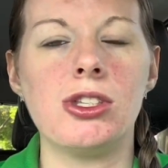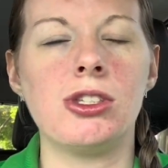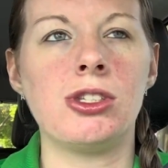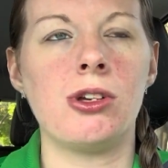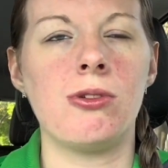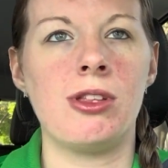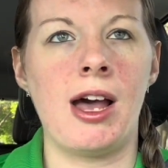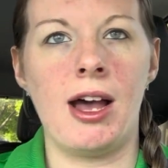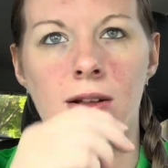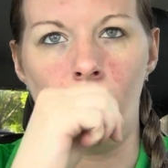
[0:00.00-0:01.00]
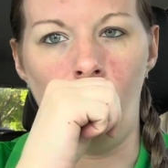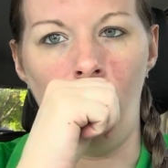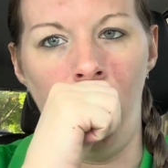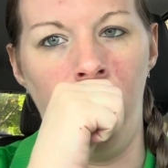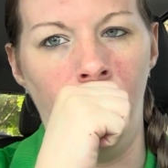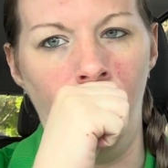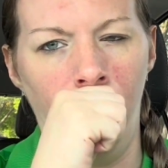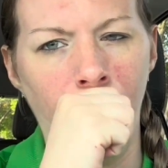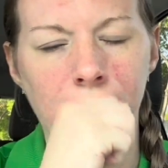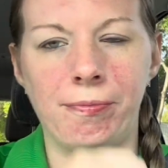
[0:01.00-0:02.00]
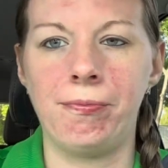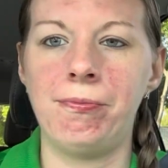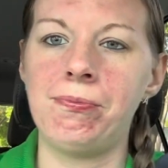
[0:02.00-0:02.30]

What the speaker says: so that the